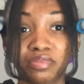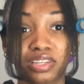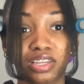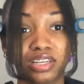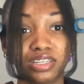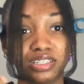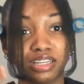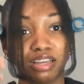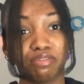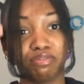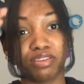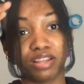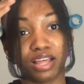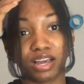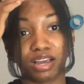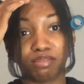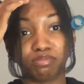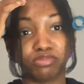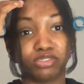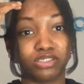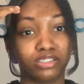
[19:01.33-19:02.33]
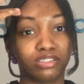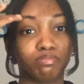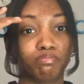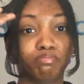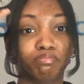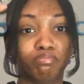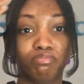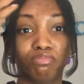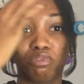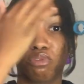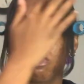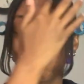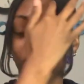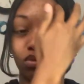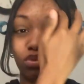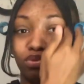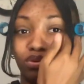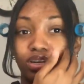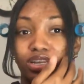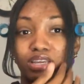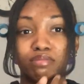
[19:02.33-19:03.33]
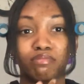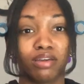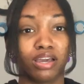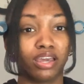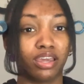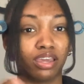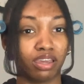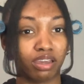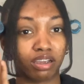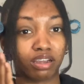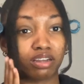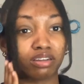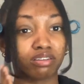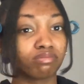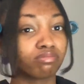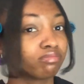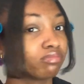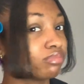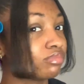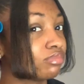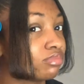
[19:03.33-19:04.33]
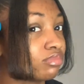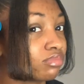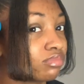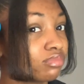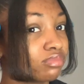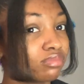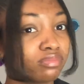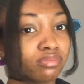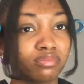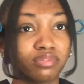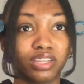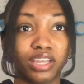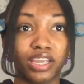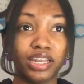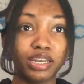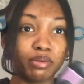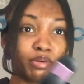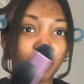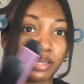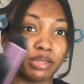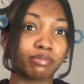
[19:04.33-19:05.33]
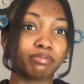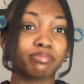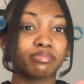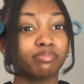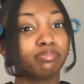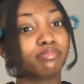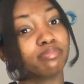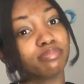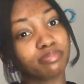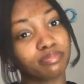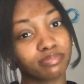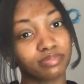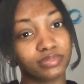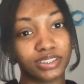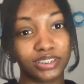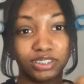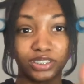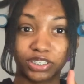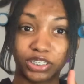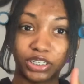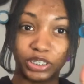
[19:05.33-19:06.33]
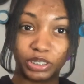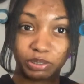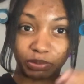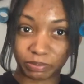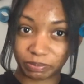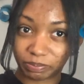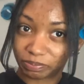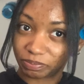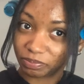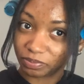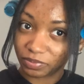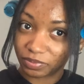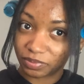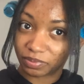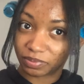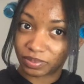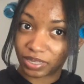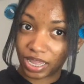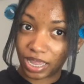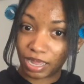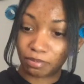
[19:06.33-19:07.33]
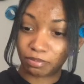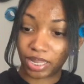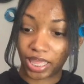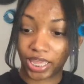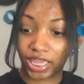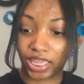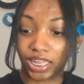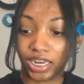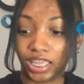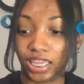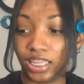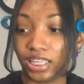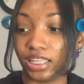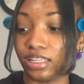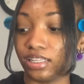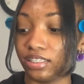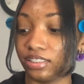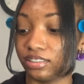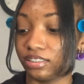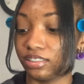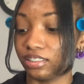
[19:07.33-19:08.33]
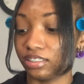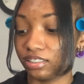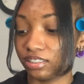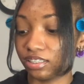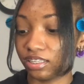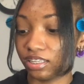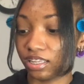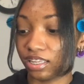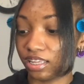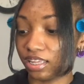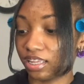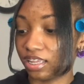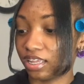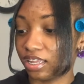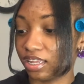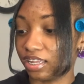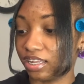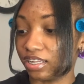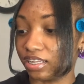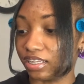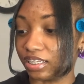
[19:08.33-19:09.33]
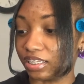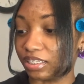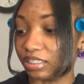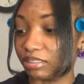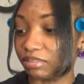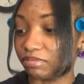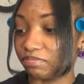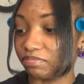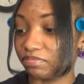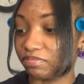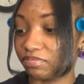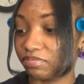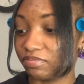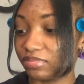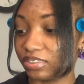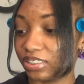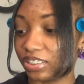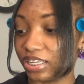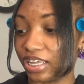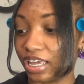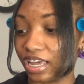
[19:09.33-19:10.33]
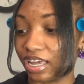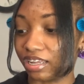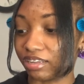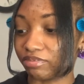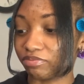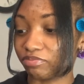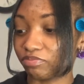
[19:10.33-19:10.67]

Because I feel like I'm just ruining my hair. Anyway, these are cute. I'm liking it. Um, so yeah.